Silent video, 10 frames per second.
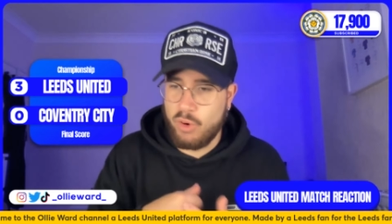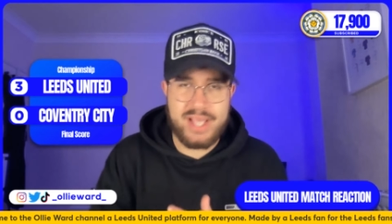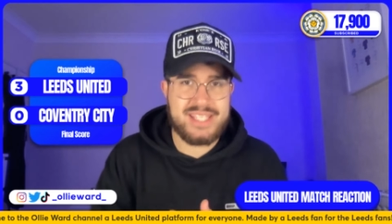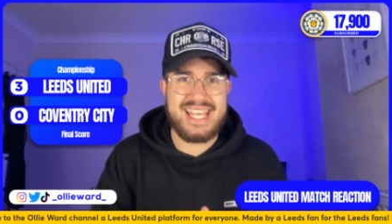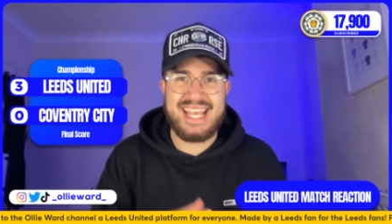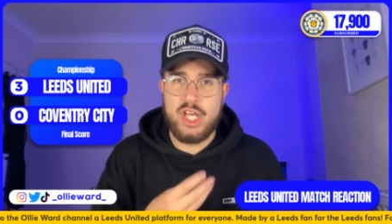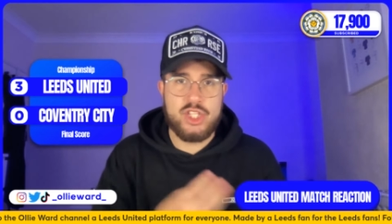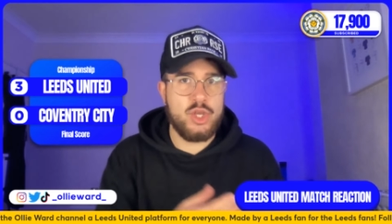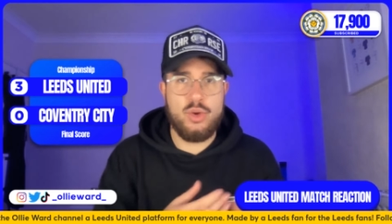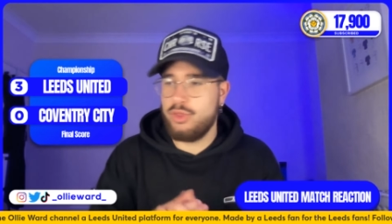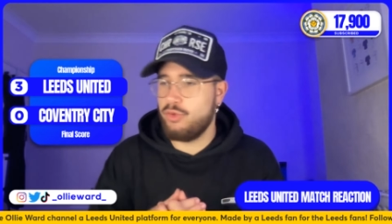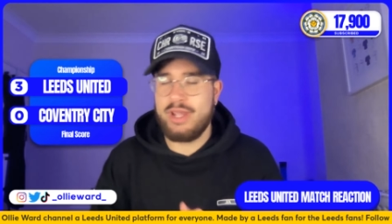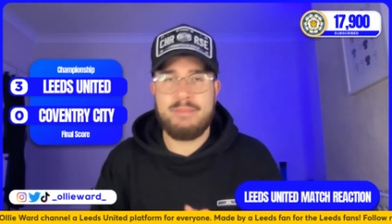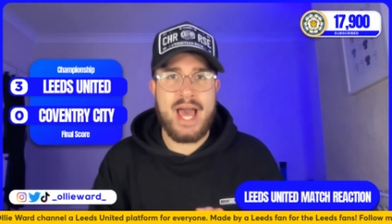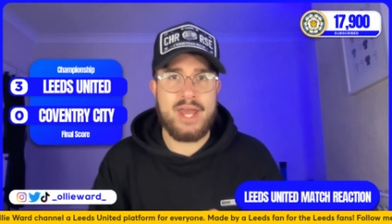pressing, two,
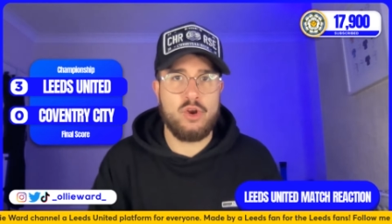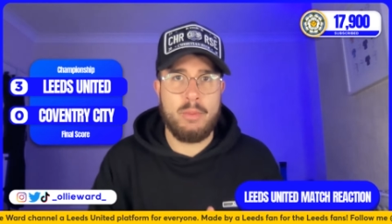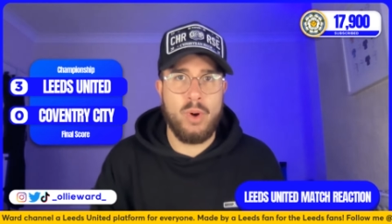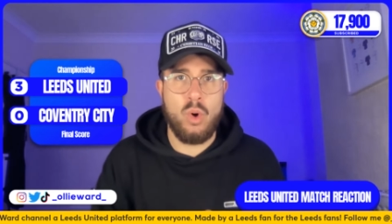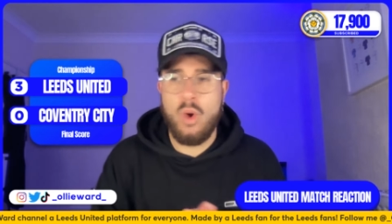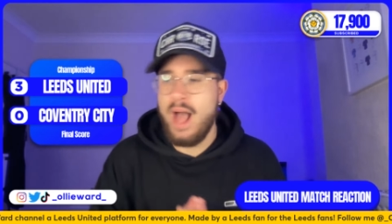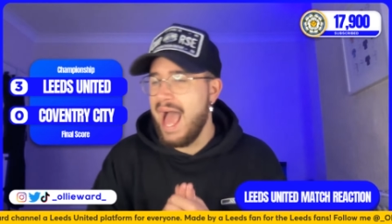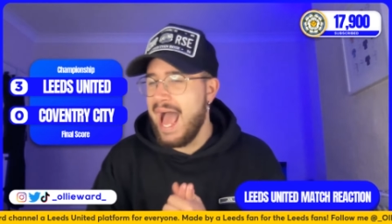three man on a ball.